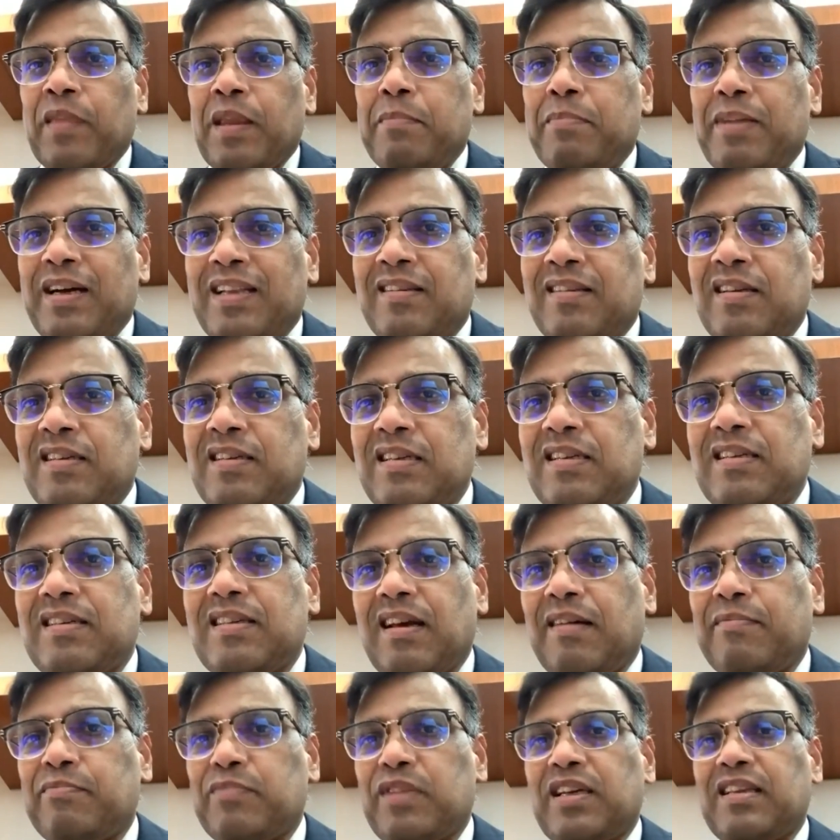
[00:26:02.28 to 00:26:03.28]
but this is
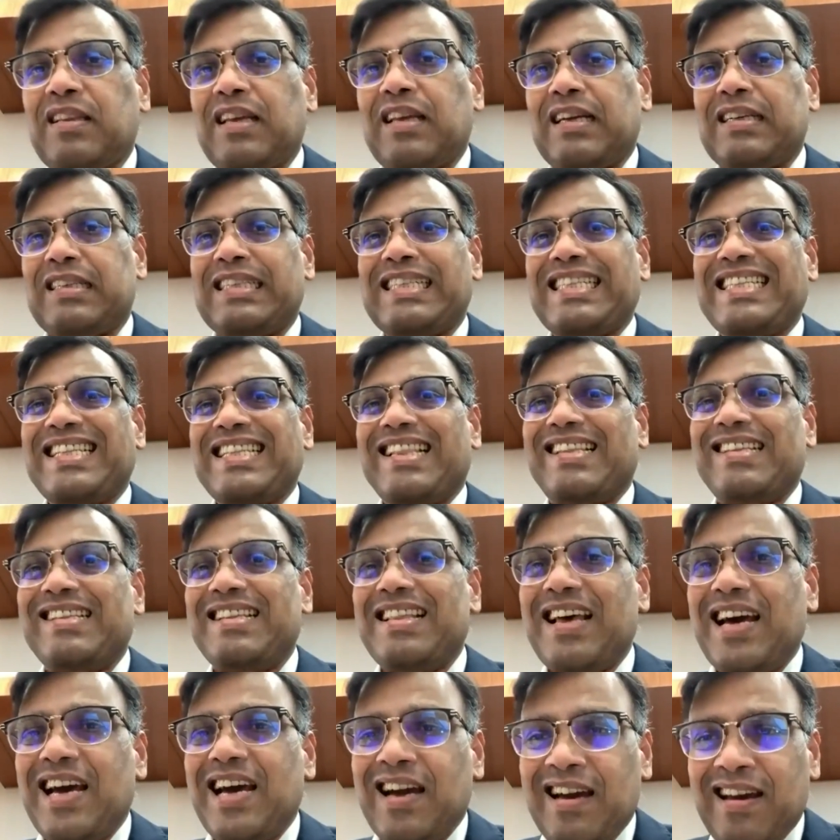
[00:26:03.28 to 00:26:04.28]
something that is
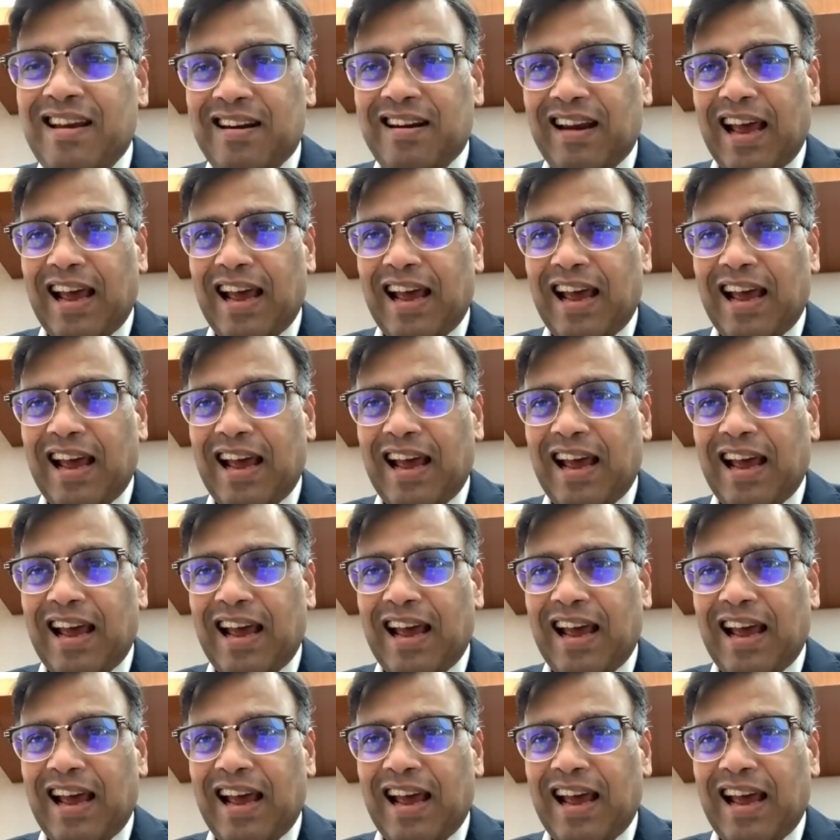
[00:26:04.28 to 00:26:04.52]
there